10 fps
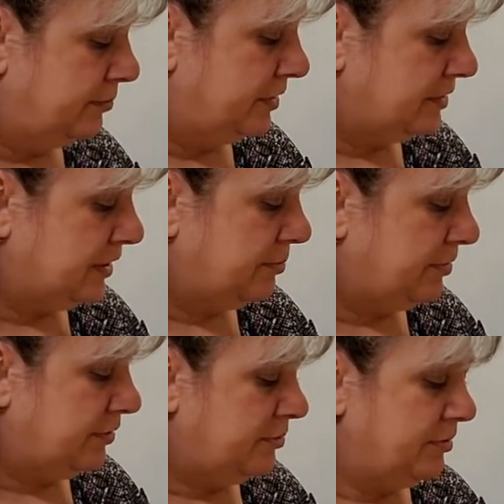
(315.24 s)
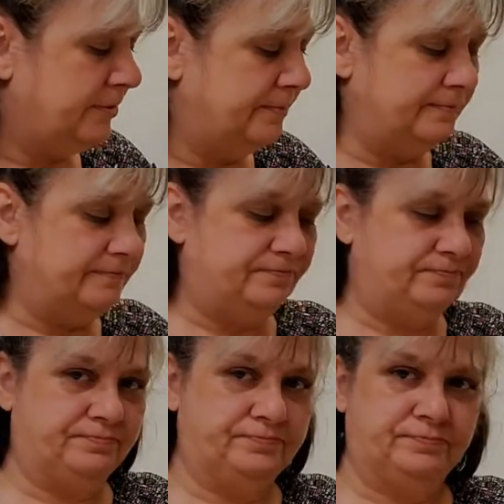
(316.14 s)
Mix it up a little bit.
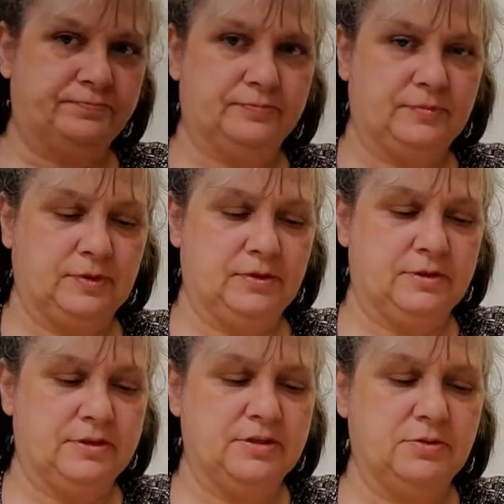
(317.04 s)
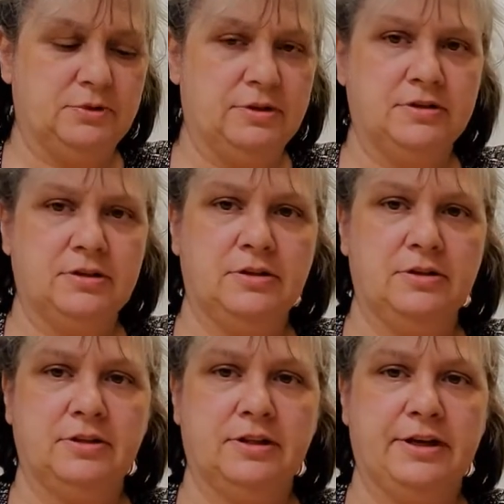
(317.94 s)
This is what it's going to
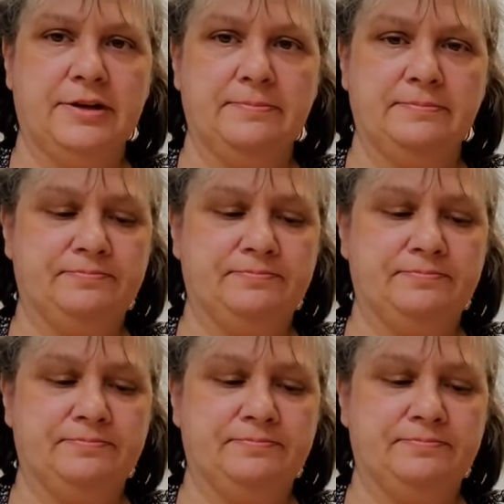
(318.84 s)
look like.